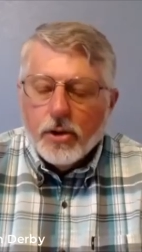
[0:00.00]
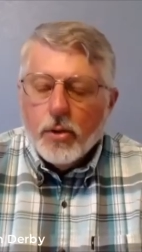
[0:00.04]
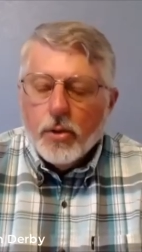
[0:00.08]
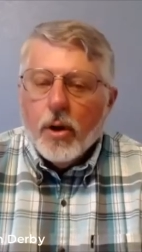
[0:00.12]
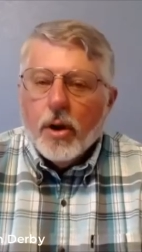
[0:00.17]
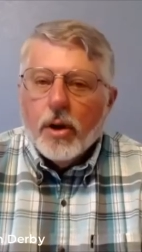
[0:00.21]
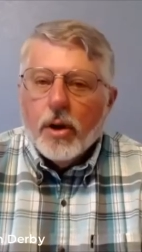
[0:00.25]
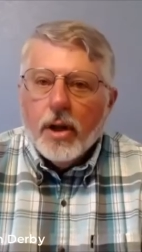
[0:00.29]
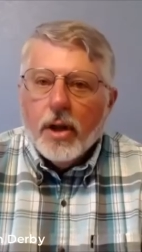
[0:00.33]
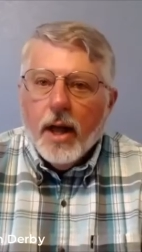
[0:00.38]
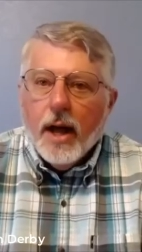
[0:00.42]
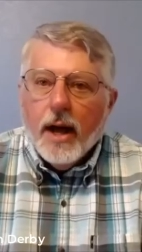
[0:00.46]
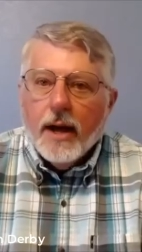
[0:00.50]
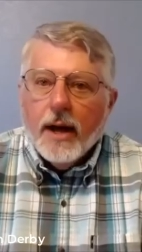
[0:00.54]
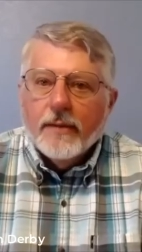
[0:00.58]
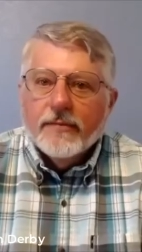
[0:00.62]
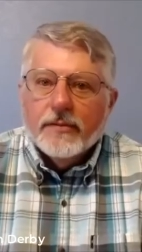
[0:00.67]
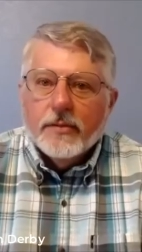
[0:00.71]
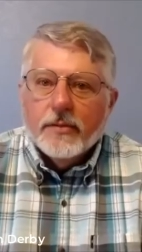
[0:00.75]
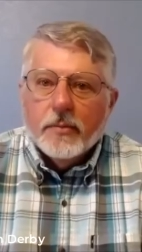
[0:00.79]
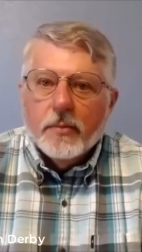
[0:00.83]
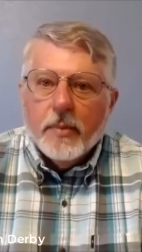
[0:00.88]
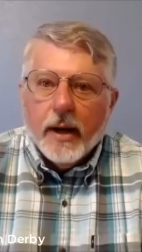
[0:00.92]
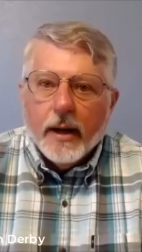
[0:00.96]
are loved
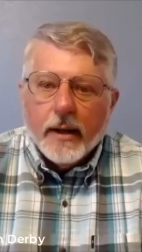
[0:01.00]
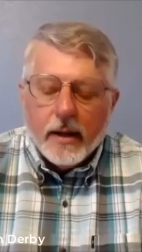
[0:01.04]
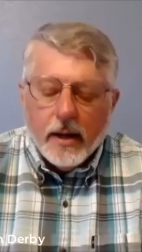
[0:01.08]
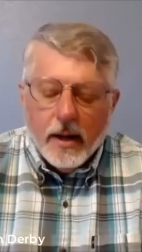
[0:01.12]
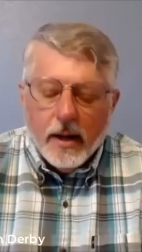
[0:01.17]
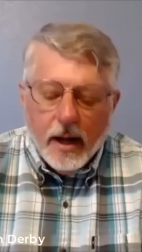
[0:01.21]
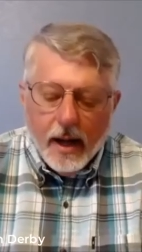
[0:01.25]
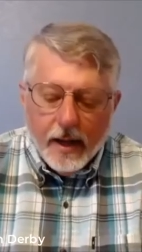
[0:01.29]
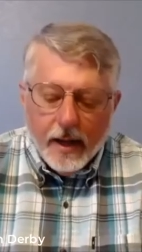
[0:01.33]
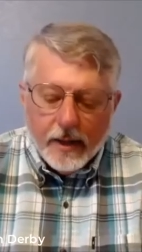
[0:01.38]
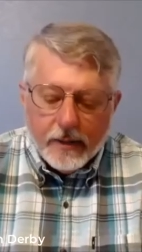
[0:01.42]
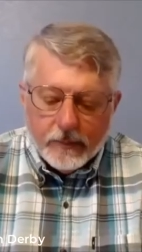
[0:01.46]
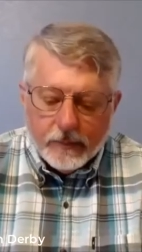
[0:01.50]
by God.